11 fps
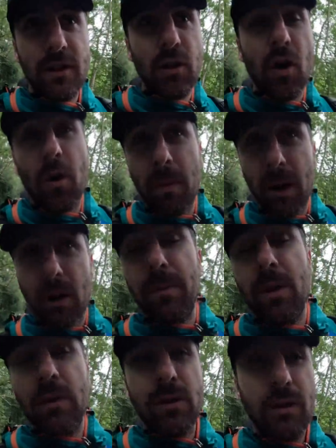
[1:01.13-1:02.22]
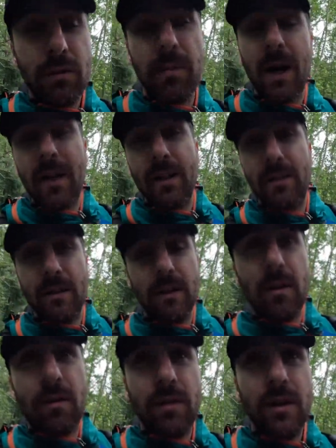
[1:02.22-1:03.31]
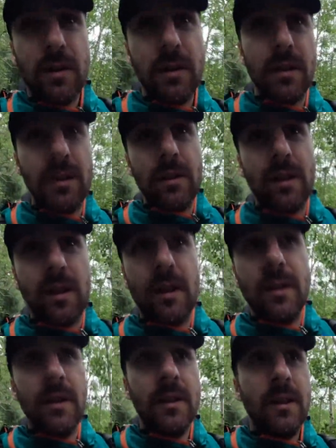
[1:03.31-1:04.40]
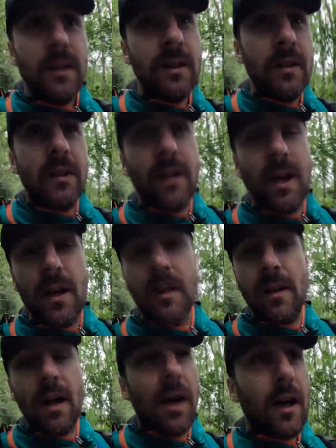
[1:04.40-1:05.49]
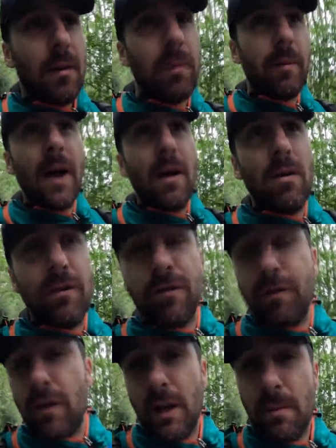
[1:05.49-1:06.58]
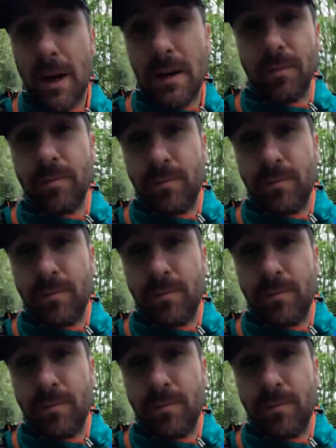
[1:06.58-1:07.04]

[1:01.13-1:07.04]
Took all my computer stuff back into the office, and yeah, I am now a free man.